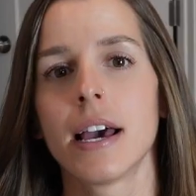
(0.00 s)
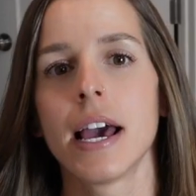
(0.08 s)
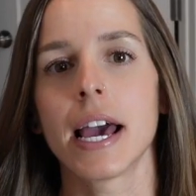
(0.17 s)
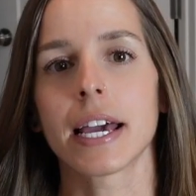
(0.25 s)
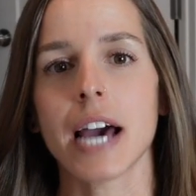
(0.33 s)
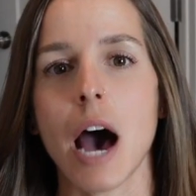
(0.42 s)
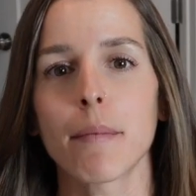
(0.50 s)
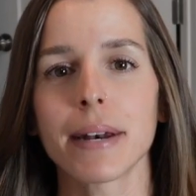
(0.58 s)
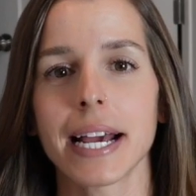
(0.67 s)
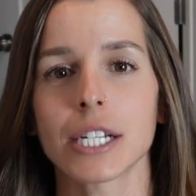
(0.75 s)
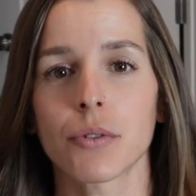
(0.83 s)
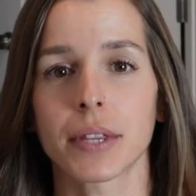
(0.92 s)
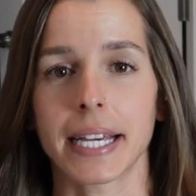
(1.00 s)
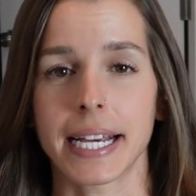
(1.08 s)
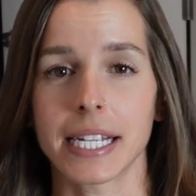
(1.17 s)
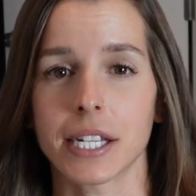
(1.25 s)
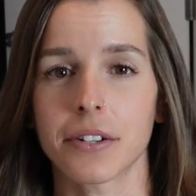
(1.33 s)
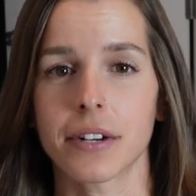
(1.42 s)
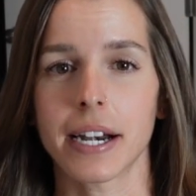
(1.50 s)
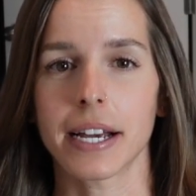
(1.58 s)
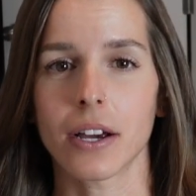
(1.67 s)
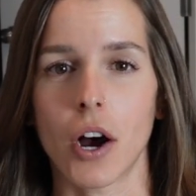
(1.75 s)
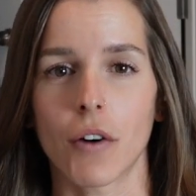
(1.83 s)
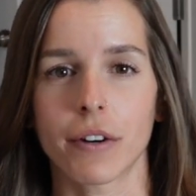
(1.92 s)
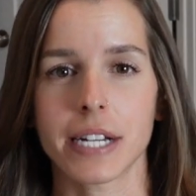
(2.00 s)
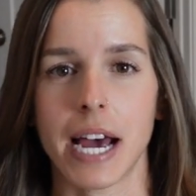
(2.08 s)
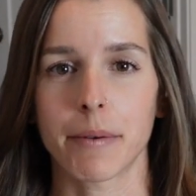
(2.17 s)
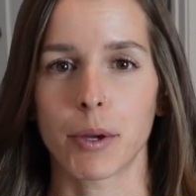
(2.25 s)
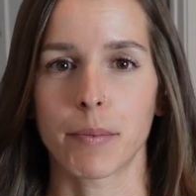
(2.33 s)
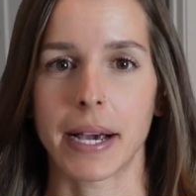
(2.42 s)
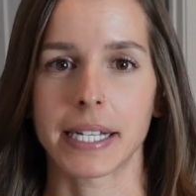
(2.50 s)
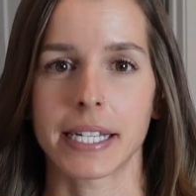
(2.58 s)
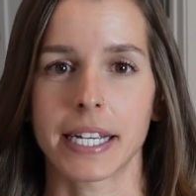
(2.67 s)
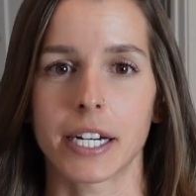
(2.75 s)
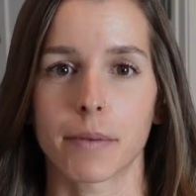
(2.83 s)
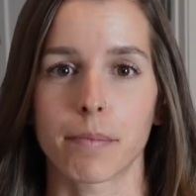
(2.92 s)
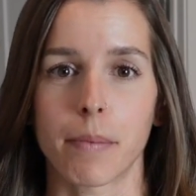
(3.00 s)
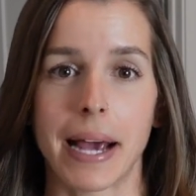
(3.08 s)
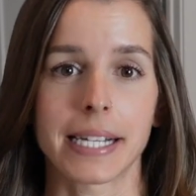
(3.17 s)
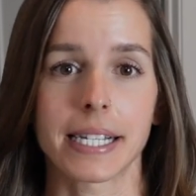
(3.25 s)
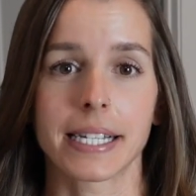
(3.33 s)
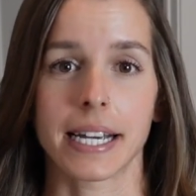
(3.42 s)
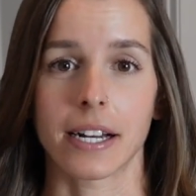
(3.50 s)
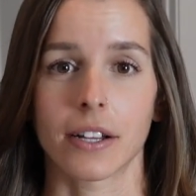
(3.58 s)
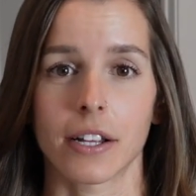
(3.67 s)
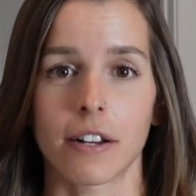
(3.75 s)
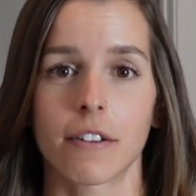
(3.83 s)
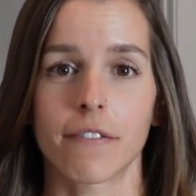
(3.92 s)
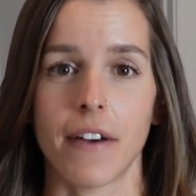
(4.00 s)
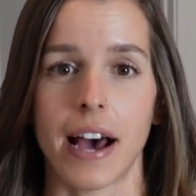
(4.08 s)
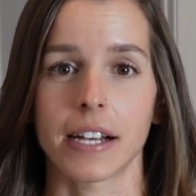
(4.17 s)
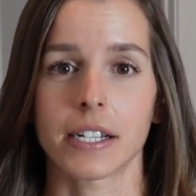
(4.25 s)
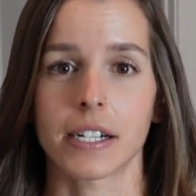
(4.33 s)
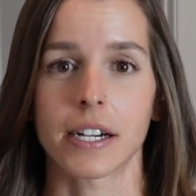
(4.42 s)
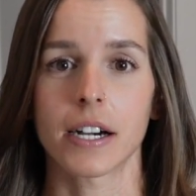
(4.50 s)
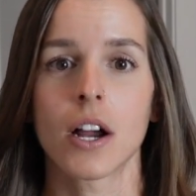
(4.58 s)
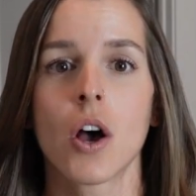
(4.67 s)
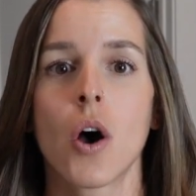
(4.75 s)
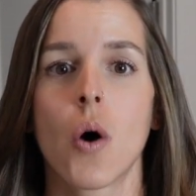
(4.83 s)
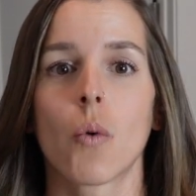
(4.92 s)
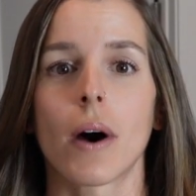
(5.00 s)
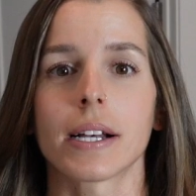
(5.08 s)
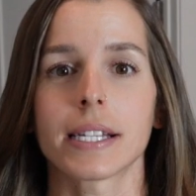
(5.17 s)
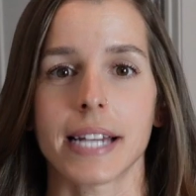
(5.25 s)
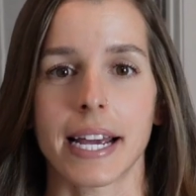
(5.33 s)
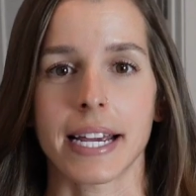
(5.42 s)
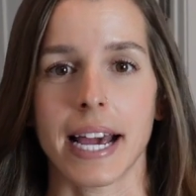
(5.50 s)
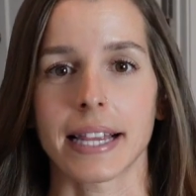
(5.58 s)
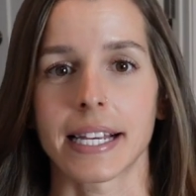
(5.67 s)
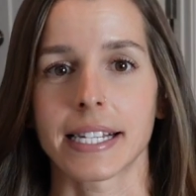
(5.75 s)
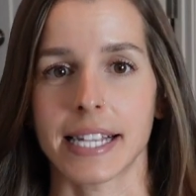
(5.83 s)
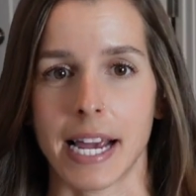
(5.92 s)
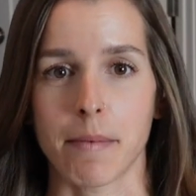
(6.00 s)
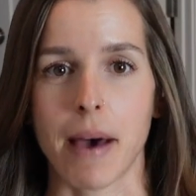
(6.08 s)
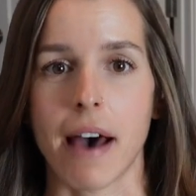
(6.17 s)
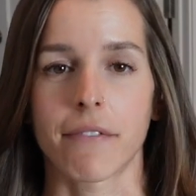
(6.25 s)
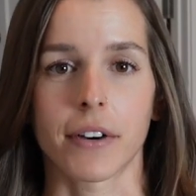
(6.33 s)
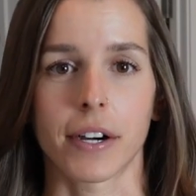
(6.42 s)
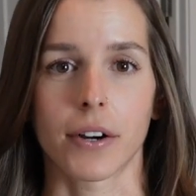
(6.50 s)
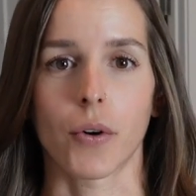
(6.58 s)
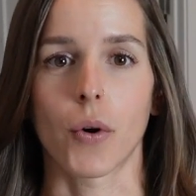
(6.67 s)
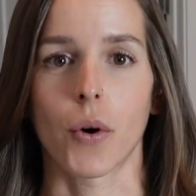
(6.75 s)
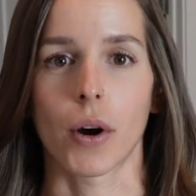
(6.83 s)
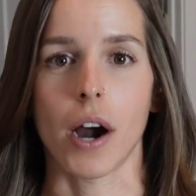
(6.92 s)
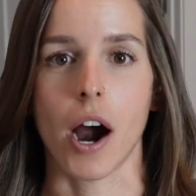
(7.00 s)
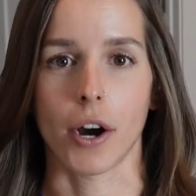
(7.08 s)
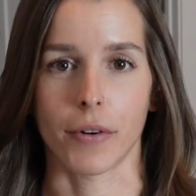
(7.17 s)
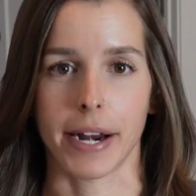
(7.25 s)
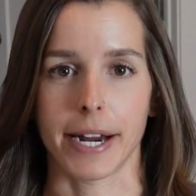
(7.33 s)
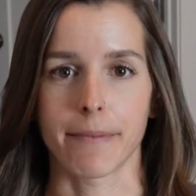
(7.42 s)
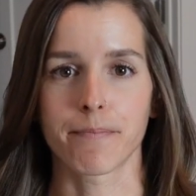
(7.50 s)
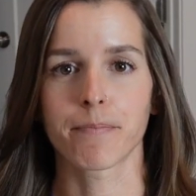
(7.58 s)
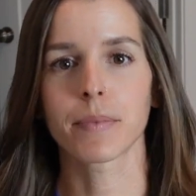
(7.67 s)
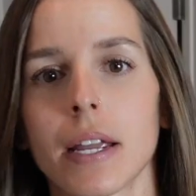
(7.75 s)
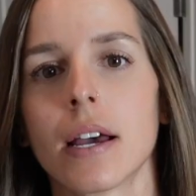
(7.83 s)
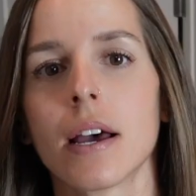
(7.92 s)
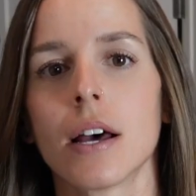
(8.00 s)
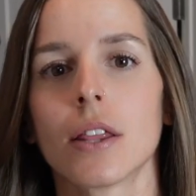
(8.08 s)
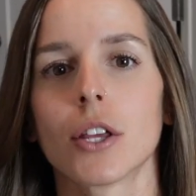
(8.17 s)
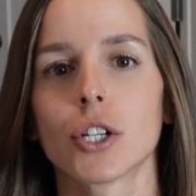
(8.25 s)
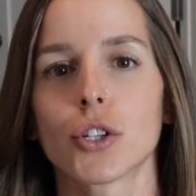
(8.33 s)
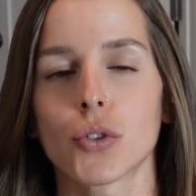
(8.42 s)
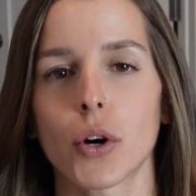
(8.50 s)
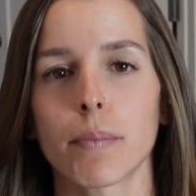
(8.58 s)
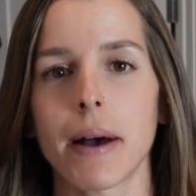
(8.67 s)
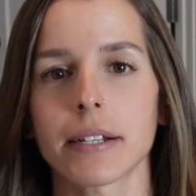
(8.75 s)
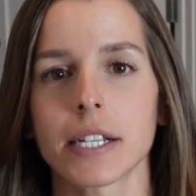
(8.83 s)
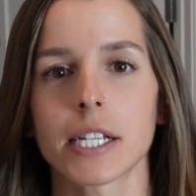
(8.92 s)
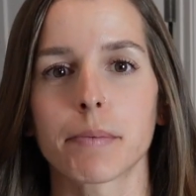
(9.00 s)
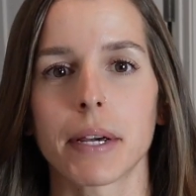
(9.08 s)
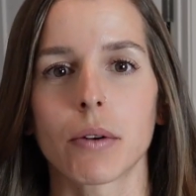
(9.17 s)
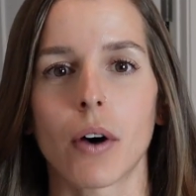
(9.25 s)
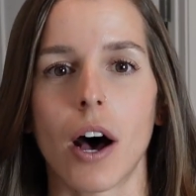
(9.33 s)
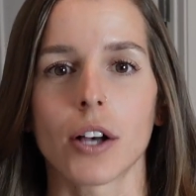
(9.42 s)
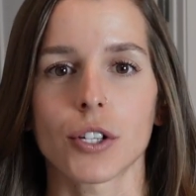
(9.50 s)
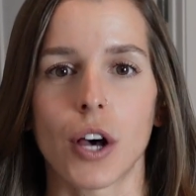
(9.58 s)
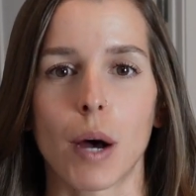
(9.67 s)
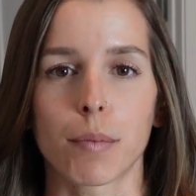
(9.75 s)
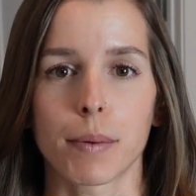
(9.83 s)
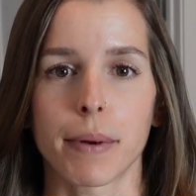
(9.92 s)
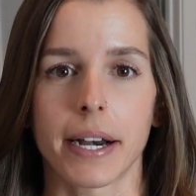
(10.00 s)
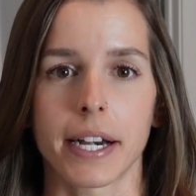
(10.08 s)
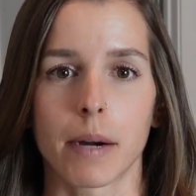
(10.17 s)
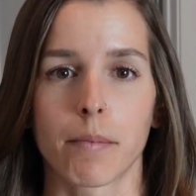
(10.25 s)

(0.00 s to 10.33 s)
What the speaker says: In combination with easier running, over time you may see your paces get a little faster while staying at the same effort or heart rate. The short bouts of speed will also help prepare your